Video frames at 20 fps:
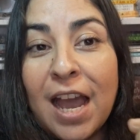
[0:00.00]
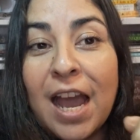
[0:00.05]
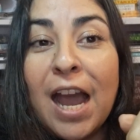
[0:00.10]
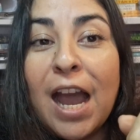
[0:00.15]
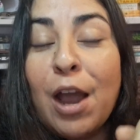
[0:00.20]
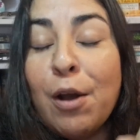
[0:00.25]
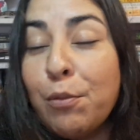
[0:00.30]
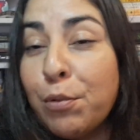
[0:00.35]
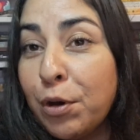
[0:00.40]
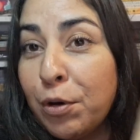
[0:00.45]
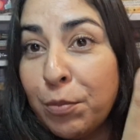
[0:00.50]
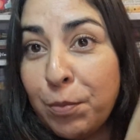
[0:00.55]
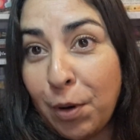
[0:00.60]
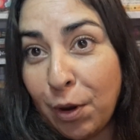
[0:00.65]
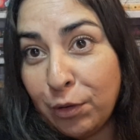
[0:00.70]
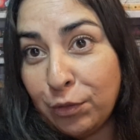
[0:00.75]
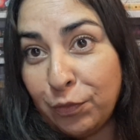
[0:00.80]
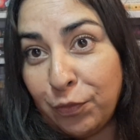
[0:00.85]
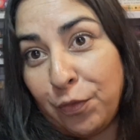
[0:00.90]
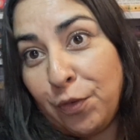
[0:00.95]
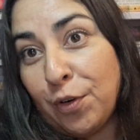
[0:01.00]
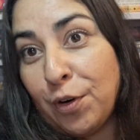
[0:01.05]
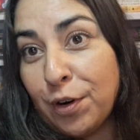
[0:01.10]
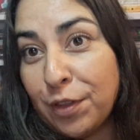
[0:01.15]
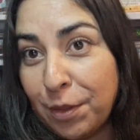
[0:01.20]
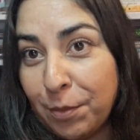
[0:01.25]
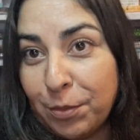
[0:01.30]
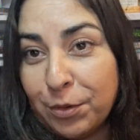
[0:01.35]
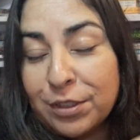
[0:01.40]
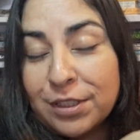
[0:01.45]
I will vote
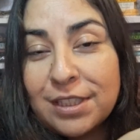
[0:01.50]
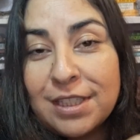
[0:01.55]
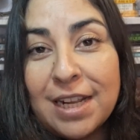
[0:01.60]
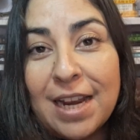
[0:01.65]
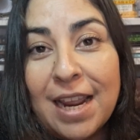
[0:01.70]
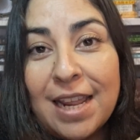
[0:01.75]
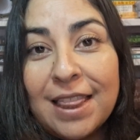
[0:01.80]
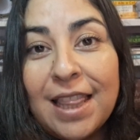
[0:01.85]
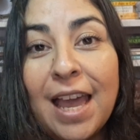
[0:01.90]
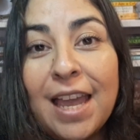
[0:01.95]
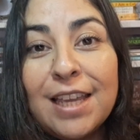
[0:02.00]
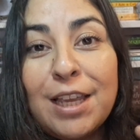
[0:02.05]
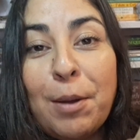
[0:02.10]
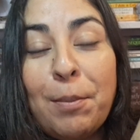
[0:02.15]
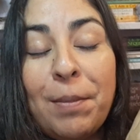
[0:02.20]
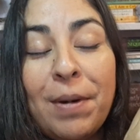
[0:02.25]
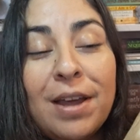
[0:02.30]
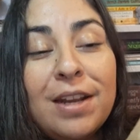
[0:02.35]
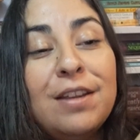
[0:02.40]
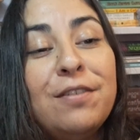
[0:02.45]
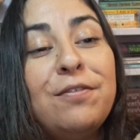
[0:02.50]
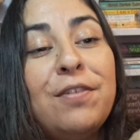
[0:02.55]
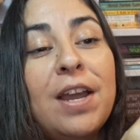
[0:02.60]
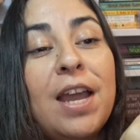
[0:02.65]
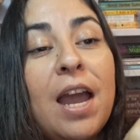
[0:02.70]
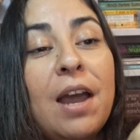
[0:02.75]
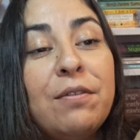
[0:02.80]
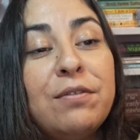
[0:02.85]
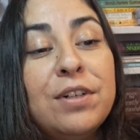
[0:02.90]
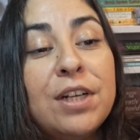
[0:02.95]
for the books that I like. But if I
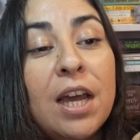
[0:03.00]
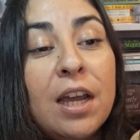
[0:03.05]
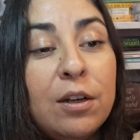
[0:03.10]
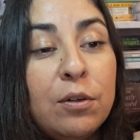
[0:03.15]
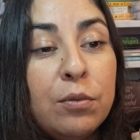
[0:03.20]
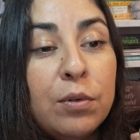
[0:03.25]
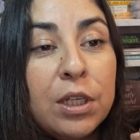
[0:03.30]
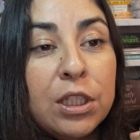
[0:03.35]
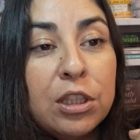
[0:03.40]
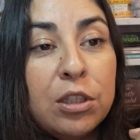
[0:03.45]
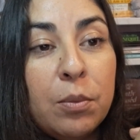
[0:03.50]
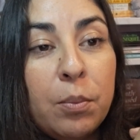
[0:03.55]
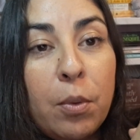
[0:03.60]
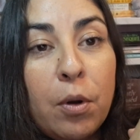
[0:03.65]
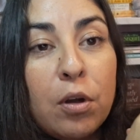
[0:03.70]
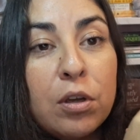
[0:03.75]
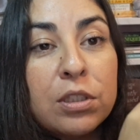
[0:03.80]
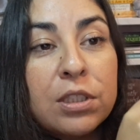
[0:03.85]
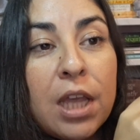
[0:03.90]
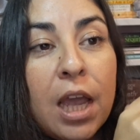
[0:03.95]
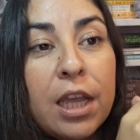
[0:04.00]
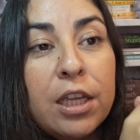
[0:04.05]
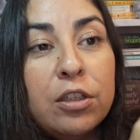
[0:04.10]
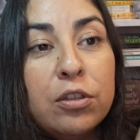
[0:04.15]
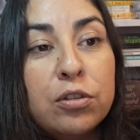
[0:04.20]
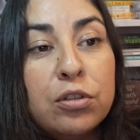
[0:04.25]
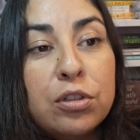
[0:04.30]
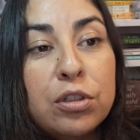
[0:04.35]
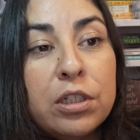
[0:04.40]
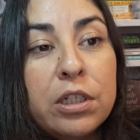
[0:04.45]
have not read the books, I
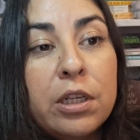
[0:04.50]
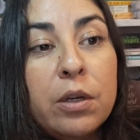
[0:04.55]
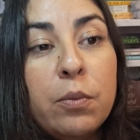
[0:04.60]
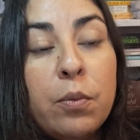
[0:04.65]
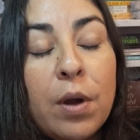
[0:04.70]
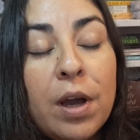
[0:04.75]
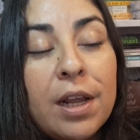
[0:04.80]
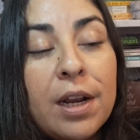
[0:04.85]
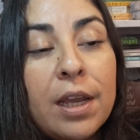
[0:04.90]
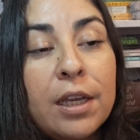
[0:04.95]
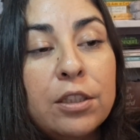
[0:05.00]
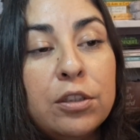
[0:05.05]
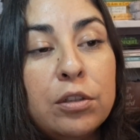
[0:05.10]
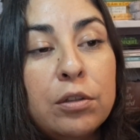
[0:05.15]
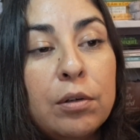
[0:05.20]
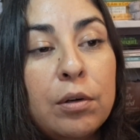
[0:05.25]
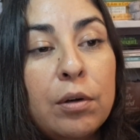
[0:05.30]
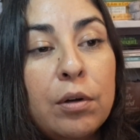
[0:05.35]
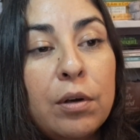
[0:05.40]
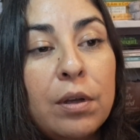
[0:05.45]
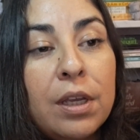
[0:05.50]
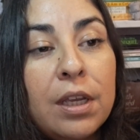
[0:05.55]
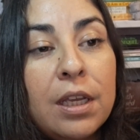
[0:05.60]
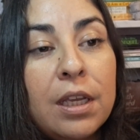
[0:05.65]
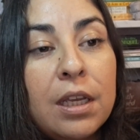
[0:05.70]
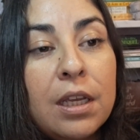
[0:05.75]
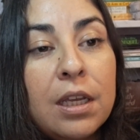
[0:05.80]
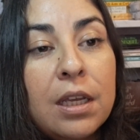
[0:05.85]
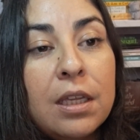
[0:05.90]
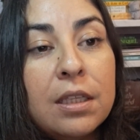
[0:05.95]
usually what I do
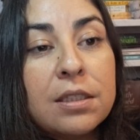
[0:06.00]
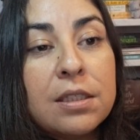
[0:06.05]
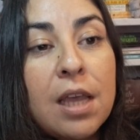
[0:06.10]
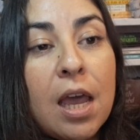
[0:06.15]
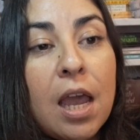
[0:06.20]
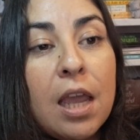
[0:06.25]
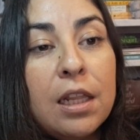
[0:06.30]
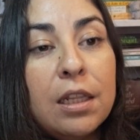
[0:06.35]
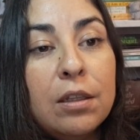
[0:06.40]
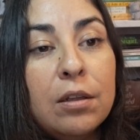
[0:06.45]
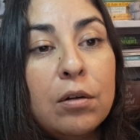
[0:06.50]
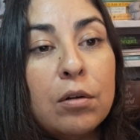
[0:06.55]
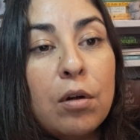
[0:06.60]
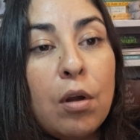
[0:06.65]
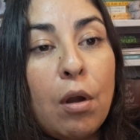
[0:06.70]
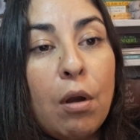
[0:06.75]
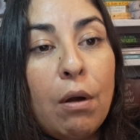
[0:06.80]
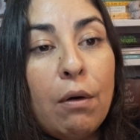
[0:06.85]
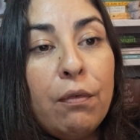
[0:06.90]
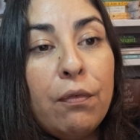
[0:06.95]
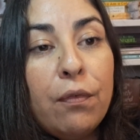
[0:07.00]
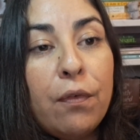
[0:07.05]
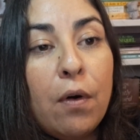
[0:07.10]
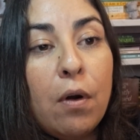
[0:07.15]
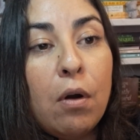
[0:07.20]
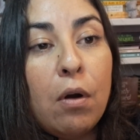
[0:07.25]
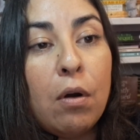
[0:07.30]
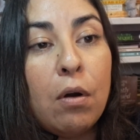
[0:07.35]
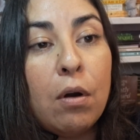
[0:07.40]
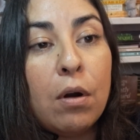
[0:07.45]
is I look
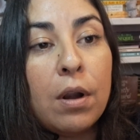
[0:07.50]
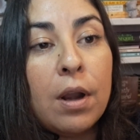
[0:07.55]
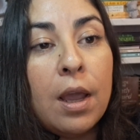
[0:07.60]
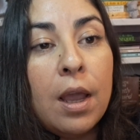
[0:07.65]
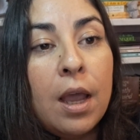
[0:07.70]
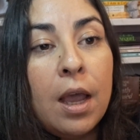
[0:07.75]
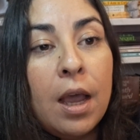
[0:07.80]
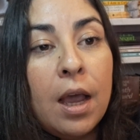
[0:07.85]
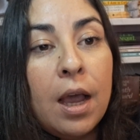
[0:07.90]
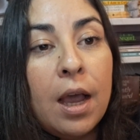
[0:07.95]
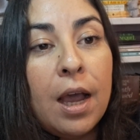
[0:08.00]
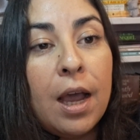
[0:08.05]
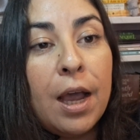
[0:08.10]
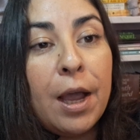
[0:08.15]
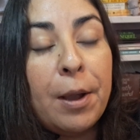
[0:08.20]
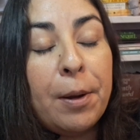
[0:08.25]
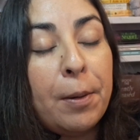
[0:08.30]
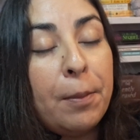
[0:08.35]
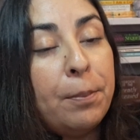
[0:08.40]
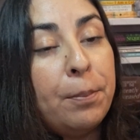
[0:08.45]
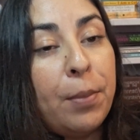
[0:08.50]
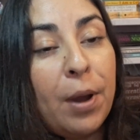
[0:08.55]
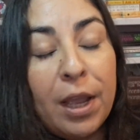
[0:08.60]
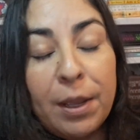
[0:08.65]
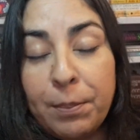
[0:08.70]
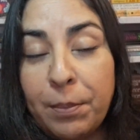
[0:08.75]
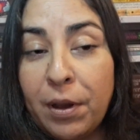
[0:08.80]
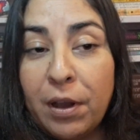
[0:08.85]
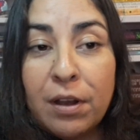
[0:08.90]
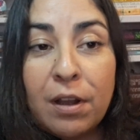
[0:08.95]
for
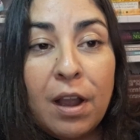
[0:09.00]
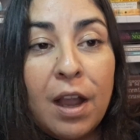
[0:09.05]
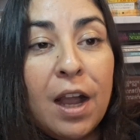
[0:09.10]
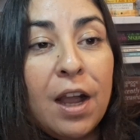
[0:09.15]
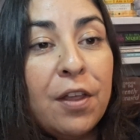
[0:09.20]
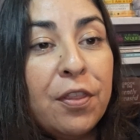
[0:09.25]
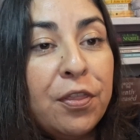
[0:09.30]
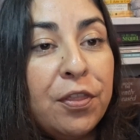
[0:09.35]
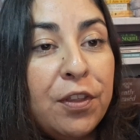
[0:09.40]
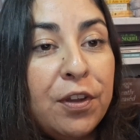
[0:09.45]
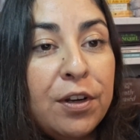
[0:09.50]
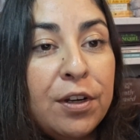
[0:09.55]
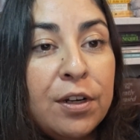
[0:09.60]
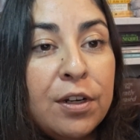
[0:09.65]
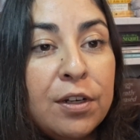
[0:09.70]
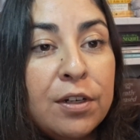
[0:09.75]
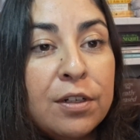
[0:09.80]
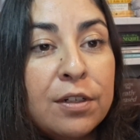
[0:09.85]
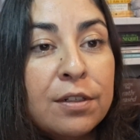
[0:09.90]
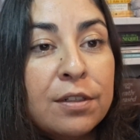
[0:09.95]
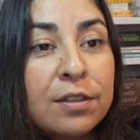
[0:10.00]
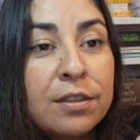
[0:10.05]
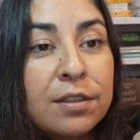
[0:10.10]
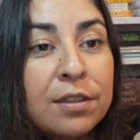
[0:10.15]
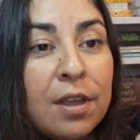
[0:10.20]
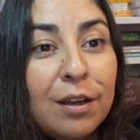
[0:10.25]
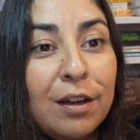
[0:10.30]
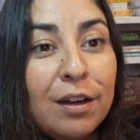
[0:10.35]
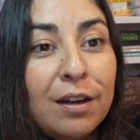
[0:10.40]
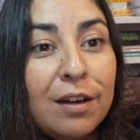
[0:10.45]
BIPOC
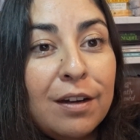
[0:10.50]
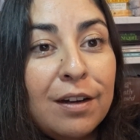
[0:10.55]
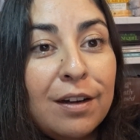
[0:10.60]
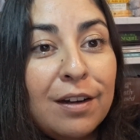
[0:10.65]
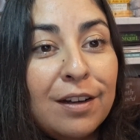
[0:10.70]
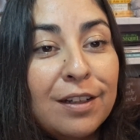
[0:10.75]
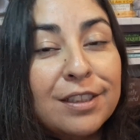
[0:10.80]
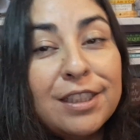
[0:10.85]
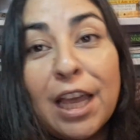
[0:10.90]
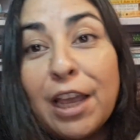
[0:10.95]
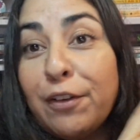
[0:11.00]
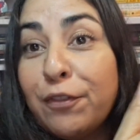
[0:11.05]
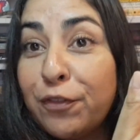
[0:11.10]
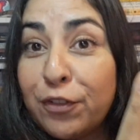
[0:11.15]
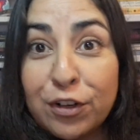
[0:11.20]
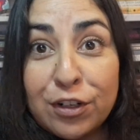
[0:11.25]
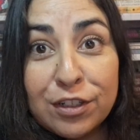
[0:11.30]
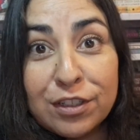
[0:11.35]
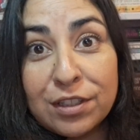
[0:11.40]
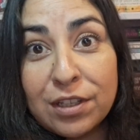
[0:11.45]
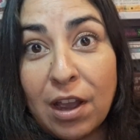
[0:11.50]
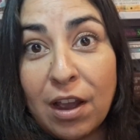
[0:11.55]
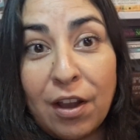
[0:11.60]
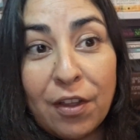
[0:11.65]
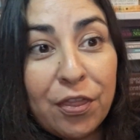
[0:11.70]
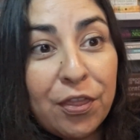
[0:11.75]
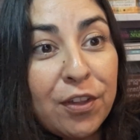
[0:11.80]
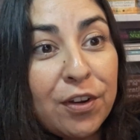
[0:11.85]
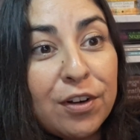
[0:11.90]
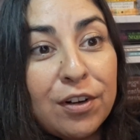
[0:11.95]
authors, diverse
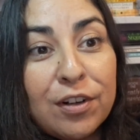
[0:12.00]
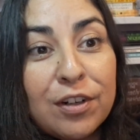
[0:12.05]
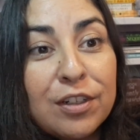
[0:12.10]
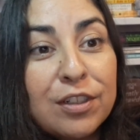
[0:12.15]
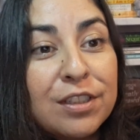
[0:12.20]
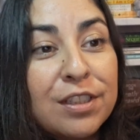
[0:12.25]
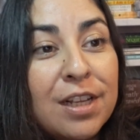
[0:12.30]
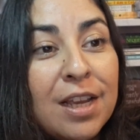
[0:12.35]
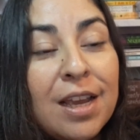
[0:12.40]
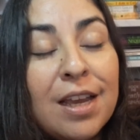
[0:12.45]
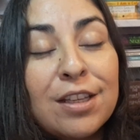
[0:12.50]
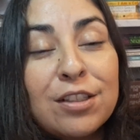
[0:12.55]
authors.